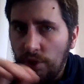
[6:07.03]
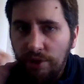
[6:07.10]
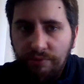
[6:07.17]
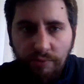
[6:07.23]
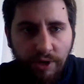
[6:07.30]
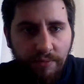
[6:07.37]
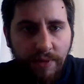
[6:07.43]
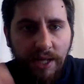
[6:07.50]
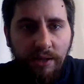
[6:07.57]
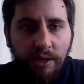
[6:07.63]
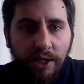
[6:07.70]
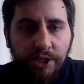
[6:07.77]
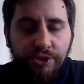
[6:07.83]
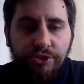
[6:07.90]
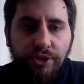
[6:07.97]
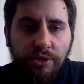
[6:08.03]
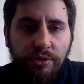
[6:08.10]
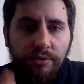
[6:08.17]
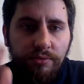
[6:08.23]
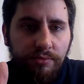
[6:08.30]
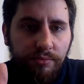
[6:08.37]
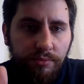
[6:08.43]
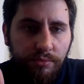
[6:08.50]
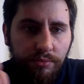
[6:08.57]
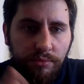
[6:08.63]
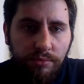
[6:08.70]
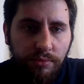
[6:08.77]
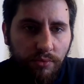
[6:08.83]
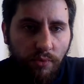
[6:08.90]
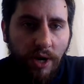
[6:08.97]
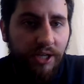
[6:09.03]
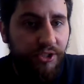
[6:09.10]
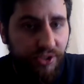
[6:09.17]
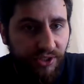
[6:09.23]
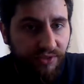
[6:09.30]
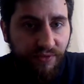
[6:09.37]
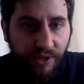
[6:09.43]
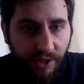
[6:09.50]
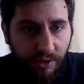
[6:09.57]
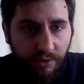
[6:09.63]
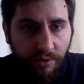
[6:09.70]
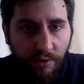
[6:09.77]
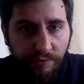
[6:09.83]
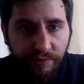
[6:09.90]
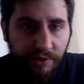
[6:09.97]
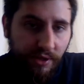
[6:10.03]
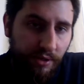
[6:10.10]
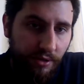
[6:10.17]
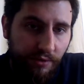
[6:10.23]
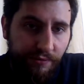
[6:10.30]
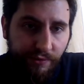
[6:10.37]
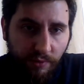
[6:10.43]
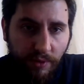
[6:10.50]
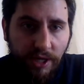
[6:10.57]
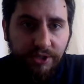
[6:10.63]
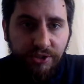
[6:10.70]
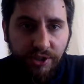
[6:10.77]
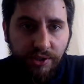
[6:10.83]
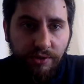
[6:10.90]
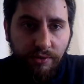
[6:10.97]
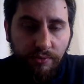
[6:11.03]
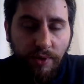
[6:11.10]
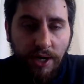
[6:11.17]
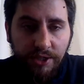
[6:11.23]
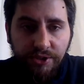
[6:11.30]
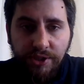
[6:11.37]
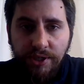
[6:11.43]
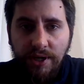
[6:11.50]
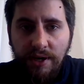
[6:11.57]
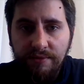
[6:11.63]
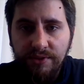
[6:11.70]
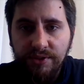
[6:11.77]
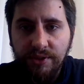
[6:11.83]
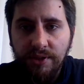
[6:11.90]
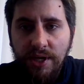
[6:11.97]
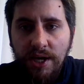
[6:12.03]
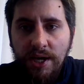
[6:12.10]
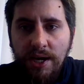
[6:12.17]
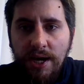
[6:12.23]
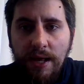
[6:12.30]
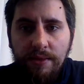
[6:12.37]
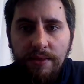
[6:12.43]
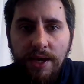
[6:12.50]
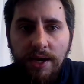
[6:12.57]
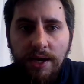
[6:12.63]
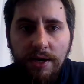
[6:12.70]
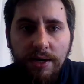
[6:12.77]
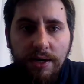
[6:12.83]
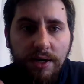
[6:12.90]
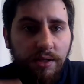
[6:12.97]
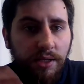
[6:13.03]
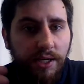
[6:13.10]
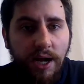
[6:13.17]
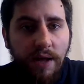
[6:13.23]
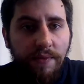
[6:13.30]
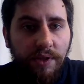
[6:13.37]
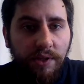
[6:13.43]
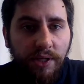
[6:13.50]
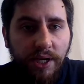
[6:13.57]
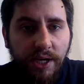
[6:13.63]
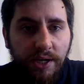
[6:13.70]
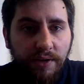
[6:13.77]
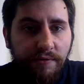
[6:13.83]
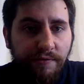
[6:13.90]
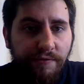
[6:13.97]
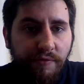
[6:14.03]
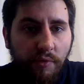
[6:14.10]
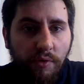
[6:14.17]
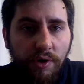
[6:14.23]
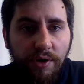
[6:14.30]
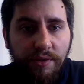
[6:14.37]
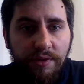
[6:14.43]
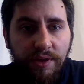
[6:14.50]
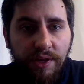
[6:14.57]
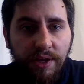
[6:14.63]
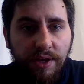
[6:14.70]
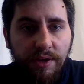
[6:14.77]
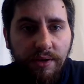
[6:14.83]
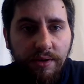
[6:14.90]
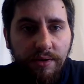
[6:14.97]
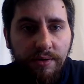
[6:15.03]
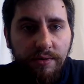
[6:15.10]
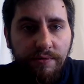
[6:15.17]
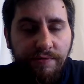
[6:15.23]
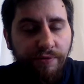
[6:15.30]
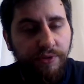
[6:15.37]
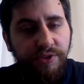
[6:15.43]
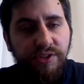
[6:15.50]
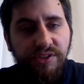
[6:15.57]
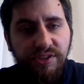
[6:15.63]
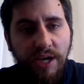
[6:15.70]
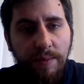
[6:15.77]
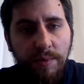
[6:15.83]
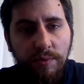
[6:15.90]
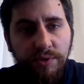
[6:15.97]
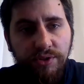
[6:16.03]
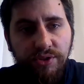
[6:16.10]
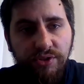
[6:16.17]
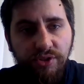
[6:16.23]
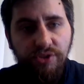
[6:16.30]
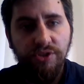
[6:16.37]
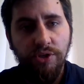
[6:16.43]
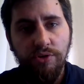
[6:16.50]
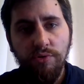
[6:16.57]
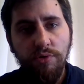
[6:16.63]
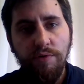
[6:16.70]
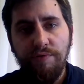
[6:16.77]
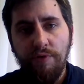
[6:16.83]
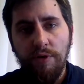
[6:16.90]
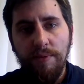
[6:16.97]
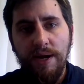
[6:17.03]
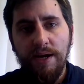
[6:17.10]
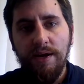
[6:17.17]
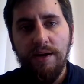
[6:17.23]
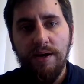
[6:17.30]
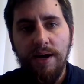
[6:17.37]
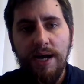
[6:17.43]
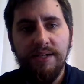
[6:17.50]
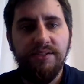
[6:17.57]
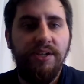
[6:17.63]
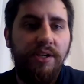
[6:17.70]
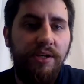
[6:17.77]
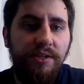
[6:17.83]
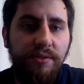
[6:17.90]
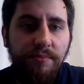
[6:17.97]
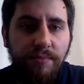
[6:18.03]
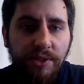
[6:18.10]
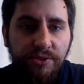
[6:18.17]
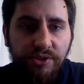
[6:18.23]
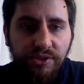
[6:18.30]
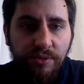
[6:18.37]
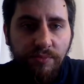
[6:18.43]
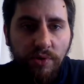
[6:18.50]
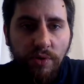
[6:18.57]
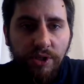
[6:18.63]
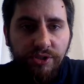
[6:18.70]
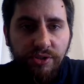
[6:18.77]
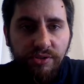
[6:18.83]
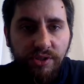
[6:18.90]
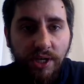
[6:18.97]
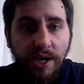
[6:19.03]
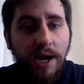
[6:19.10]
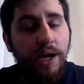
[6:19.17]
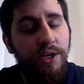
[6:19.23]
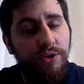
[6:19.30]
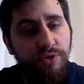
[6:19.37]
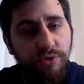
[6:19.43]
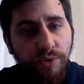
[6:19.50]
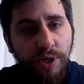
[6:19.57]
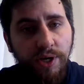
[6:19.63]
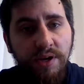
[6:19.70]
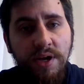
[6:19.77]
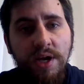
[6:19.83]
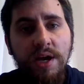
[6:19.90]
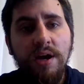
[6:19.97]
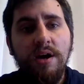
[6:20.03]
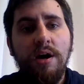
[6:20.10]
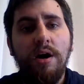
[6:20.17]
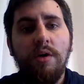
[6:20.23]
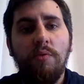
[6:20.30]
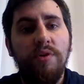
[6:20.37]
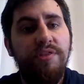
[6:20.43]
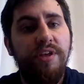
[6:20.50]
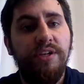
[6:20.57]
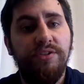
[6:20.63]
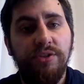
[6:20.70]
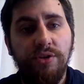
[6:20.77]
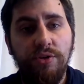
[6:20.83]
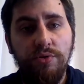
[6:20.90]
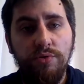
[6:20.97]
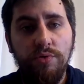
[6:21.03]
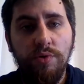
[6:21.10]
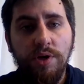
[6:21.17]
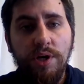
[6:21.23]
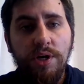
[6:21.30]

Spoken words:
Read my little intro. Watch this video. Hopefully, if you're watching it, you watched it, obviously. And then click on the link for the first assignment, which is just a Google form asking a bunch of simple questions like how you doing, what things are you